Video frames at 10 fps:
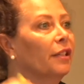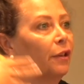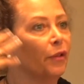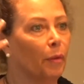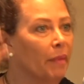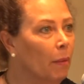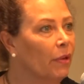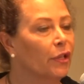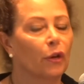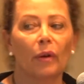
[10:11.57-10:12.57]
their
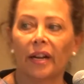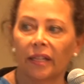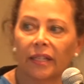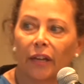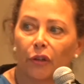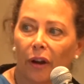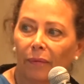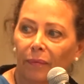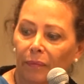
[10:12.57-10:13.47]
memories are great, etc.